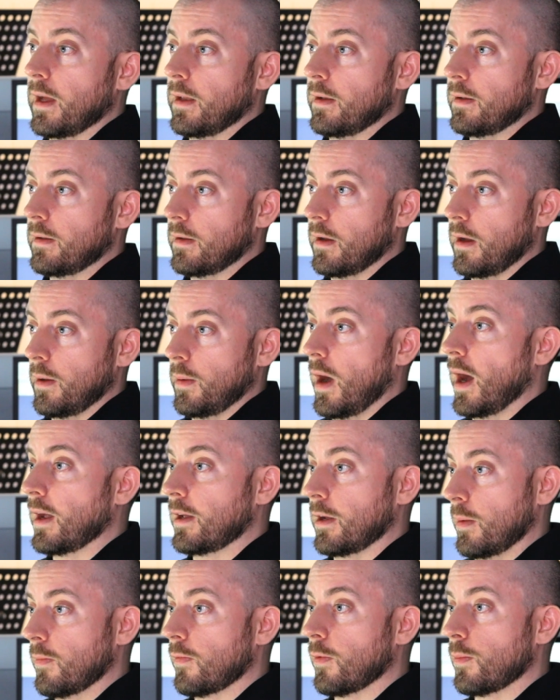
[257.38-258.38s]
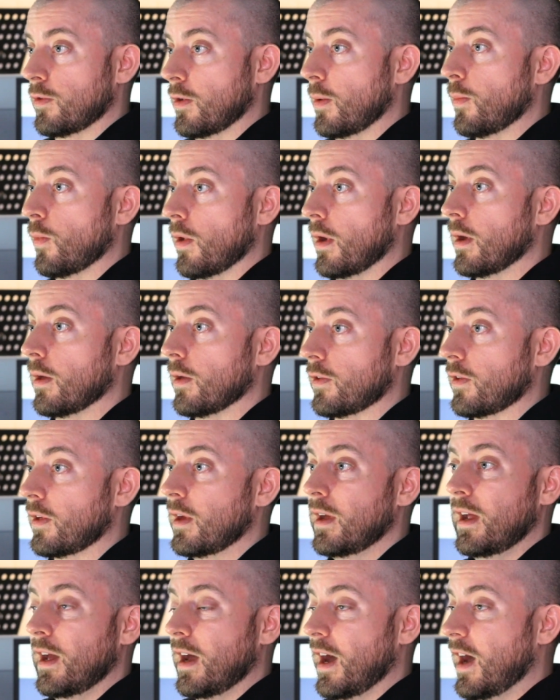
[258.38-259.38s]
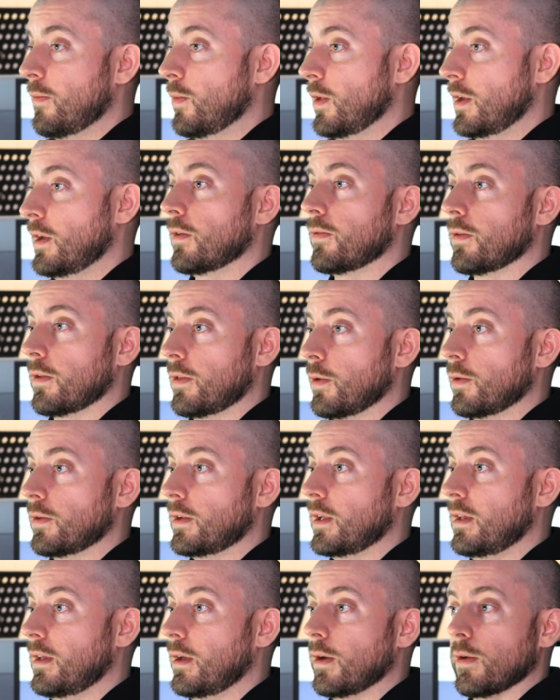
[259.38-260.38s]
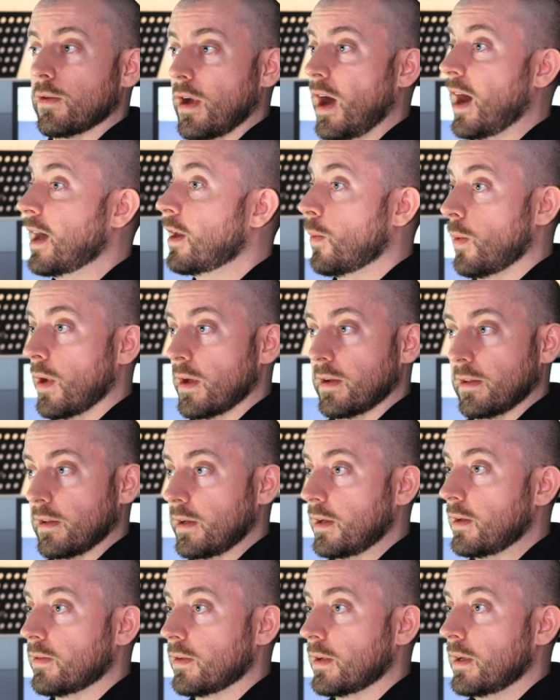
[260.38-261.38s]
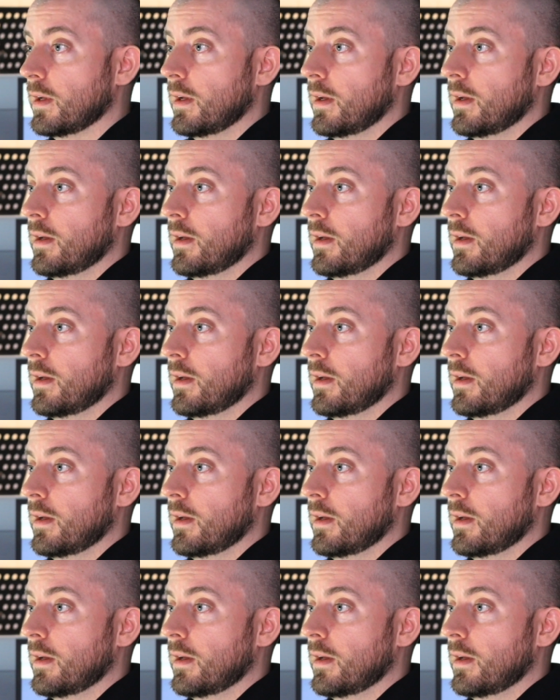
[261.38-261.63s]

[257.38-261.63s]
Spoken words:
And I come from somewhere else. I've been here for 13 years. I don't want to leave.